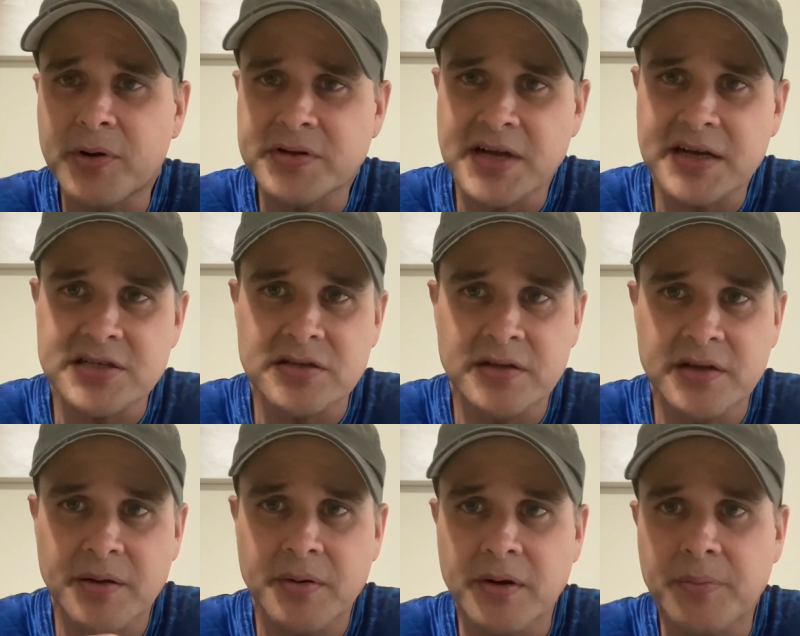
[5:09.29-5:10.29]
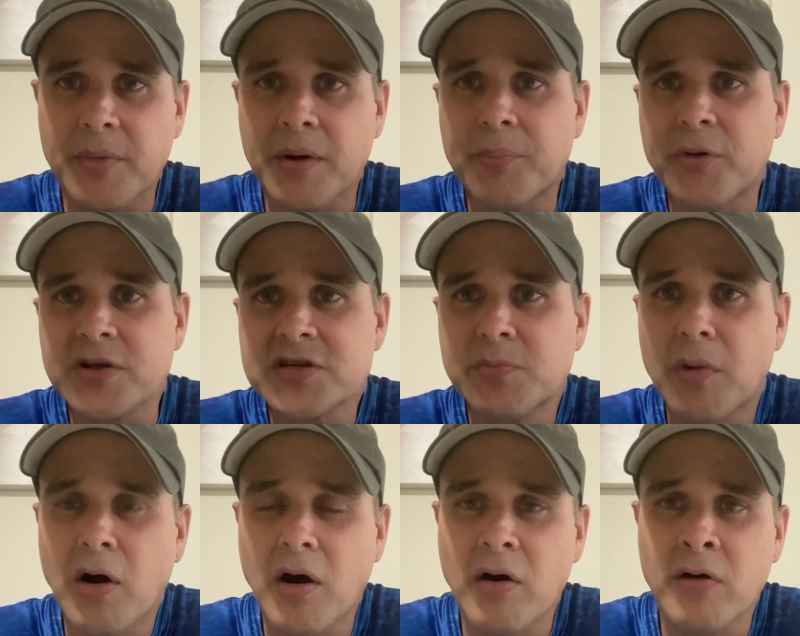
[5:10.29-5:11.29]
It's actually a pretty
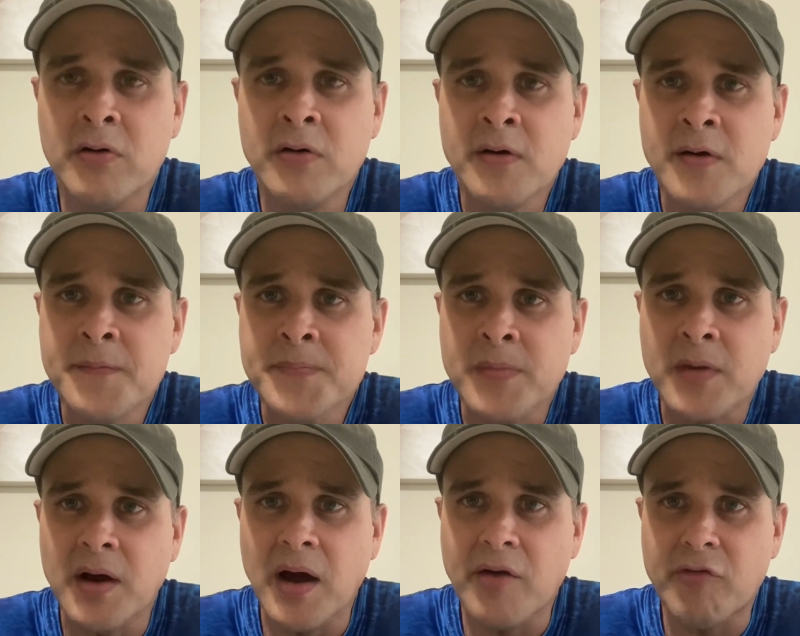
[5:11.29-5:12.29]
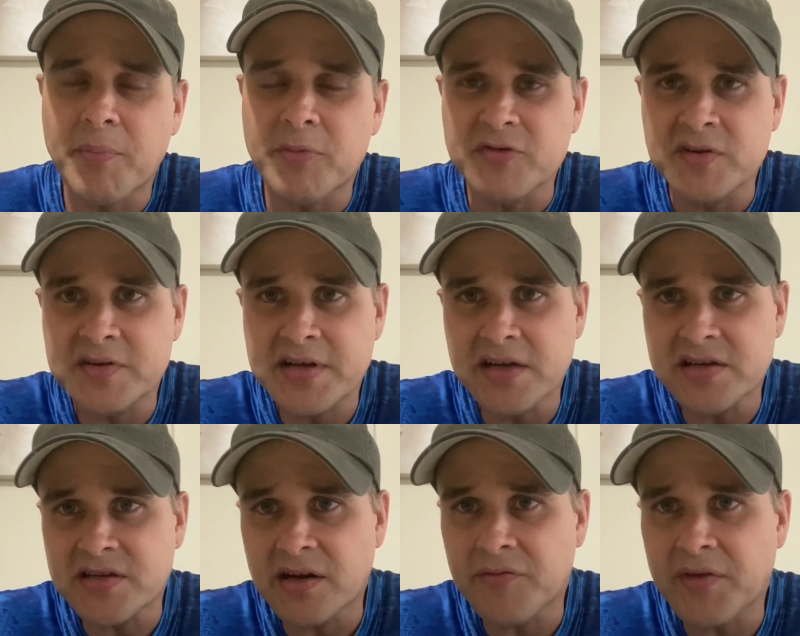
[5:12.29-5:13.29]
small
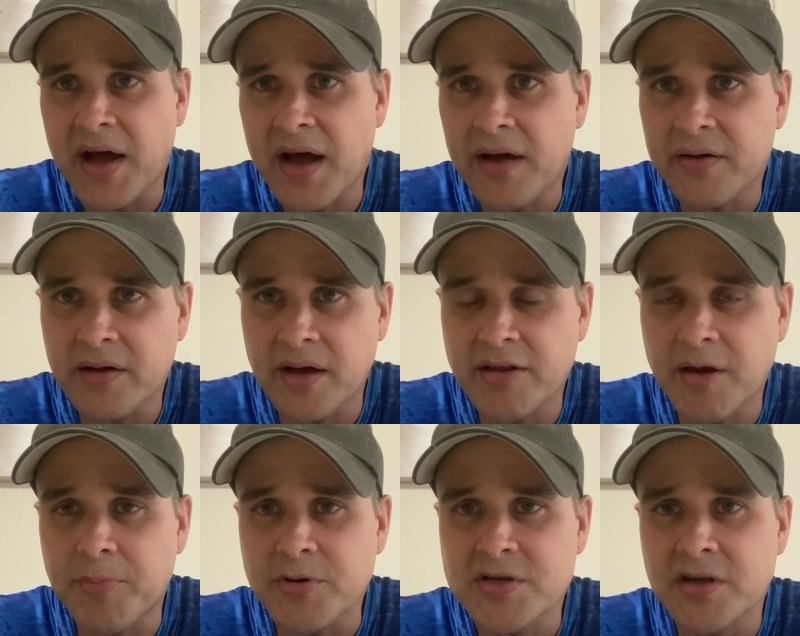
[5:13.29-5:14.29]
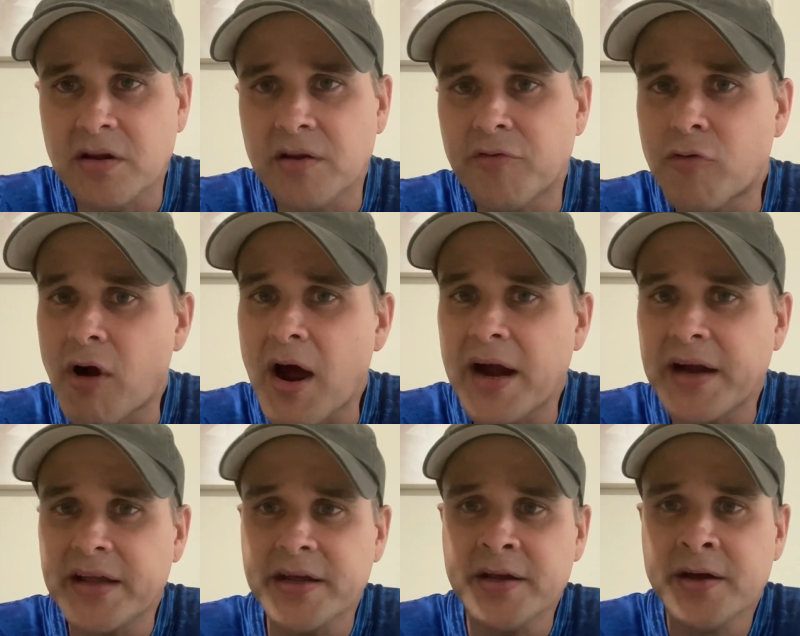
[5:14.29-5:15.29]
representation of that particular
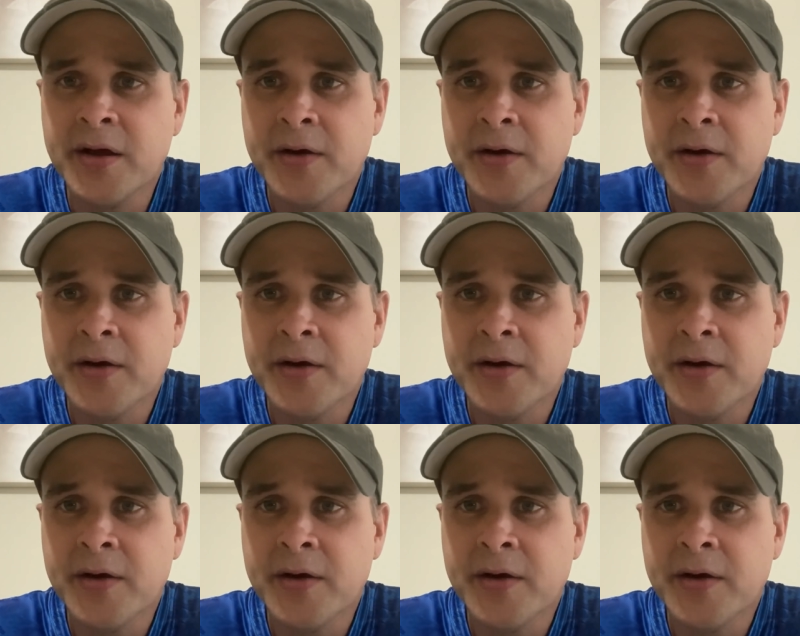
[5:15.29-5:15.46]
variety.